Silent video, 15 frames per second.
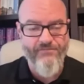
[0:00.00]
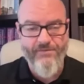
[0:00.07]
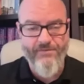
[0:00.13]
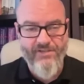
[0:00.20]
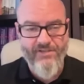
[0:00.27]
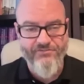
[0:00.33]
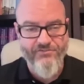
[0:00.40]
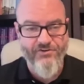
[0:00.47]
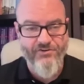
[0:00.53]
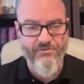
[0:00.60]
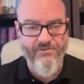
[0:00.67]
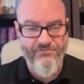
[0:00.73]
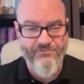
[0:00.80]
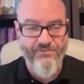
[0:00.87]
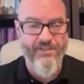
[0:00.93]
I'm not sure.
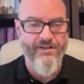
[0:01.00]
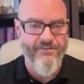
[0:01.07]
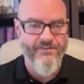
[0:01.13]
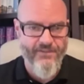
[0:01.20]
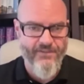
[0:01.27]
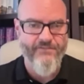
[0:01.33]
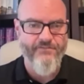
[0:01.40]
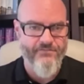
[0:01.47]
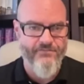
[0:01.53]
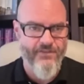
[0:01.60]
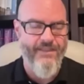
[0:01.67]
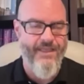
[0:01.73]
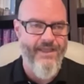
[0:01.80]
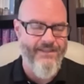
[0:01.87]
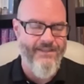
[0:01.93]
She does, as you
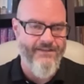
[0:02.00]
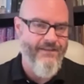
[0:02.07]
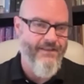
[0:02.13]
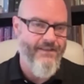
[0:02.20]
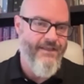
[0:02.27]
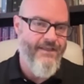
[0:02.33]
said, edit